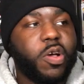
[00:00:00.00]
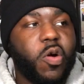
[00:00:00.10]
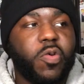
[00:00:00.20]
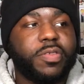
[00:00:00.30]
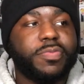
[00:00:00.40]

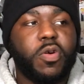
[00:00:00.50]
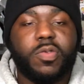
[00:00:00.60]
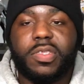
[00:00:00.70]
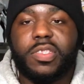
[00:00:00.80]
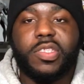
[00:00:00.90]
go as
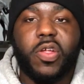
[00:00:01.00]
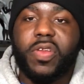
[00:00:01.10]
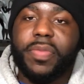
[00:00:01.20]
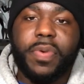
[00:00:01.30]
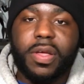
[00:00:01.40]
most as
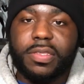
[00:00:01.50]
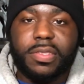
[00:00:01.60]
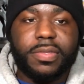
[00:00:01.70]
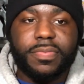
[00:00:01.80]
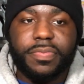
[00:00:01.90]
30
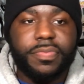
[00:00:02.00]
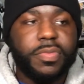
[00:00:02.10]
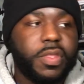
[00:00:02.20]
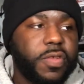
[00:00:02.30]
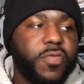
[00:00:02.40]
bucks
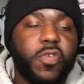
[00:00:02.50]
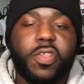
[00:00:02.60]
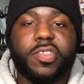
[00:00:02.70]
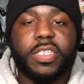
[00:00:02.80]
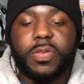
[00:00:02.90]
for an
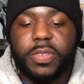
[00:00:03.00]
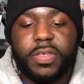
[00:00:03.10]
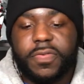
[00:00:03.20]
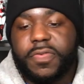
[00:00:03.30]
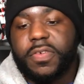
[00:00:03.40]

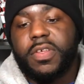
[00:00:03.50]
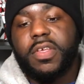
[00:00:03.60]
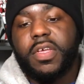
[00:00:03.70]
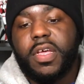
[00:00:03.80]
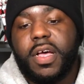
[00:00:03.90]
exclusive.
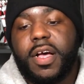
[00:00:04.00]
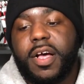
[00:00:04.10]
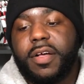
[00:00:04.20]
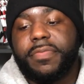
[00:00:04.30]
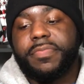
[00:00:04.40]

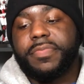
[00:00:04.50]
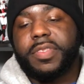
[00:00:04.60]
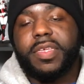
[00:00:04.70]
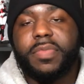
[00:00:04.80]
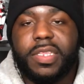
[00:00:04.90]
Um,
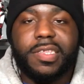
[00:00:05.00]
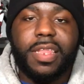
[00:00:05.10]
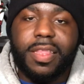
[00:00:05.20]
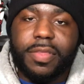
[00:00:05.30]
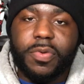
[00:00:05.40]
some of these
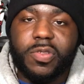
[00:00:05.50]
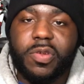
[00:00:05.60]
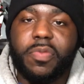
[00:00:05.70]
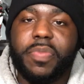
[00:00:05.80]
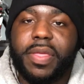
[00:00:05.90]
collectibles
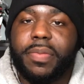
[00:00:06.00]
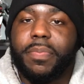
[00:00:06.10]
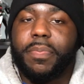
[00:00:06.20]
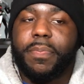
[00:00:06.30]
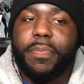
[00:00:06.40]
are a bit
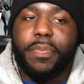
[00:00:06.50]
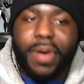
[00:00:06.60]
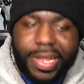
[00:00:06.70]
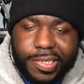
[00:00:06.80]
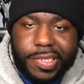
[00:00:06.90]

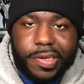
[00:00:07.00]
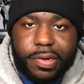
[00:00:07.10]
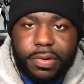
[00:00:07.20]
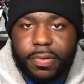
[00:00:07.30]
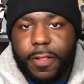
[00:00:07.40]

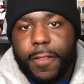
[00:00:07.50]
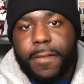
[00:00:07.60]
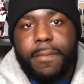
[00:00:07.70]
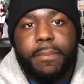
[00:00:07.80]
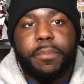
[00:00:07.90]
pricier,
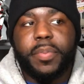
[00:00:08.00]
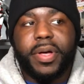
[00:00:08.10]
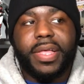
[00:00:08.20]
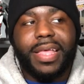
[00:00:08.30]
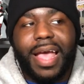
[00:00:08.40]

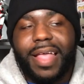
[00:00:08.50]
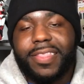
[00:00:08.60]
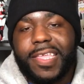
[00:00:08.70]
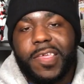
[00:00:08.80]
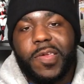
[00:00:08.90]
but I
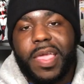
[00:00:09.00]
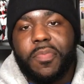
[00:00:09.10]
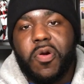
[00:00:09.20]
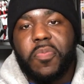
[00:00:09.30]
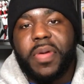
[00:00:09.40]
think you get
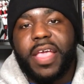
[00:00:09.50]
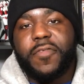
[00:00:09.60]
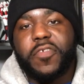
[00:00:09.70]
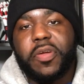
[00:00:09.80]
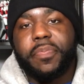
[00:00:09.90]
more bang
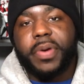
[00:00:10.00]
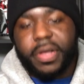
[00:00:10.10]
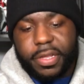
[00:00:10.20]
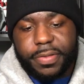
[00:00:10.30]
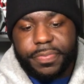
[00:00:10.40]
for your
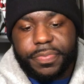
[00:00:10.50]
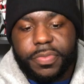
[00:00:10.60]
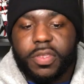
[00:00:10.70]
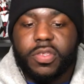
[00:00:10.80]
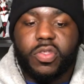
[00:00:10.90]
buck.
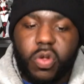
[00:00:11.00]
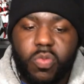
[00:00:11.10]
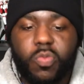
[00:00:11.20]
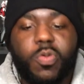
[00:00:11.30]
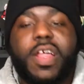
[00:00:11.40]
So
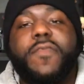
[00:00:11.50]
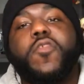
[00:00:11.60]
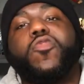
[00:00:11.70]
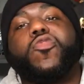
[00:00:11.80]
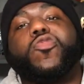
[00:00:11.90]
without
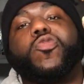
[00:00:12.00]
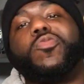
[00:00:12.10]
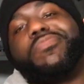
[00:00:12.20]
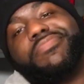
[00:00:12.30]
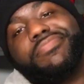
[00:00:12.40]
further ado,
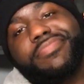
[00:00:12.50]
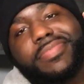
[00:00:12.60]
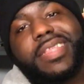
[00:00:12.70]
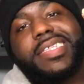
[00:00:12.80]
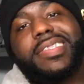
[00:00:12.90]

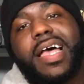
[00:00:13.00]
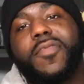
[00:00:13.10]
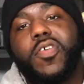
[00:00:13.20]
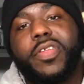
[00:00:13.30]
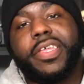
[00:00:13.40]
let's
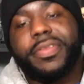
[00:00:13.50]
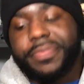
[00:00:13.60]
dive on in.